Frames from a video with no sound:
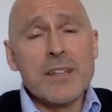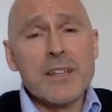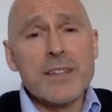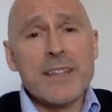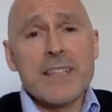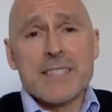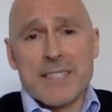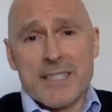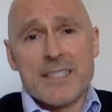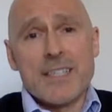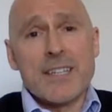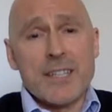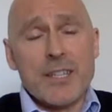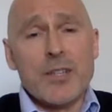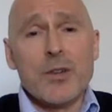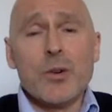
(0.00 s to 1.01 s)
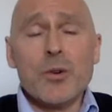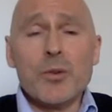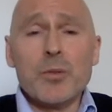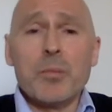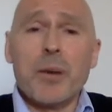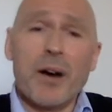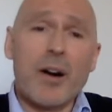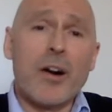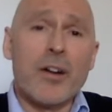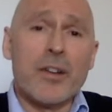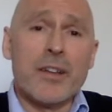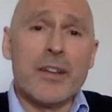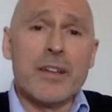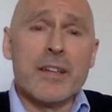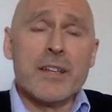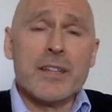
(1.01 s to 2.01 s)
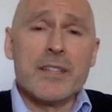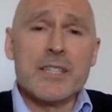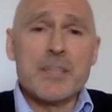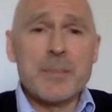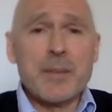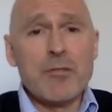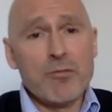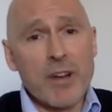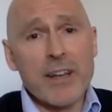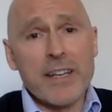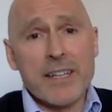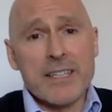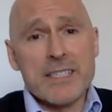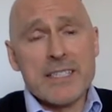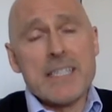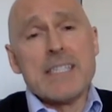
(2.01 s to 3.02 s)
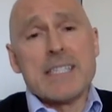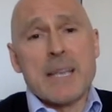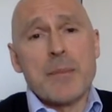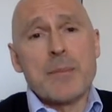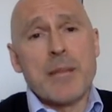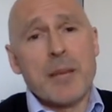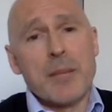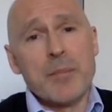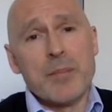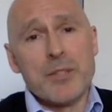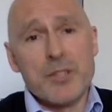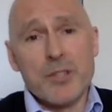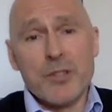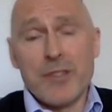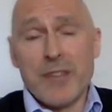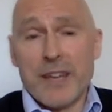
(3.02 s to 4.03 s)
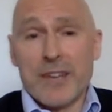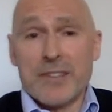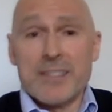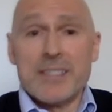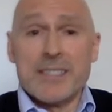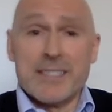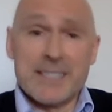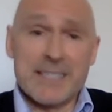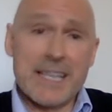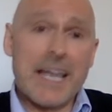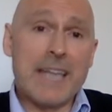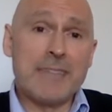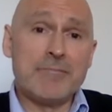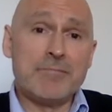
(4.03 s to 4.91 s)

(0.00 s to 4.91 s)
there's a study called PARTNER that's been running since September 2010.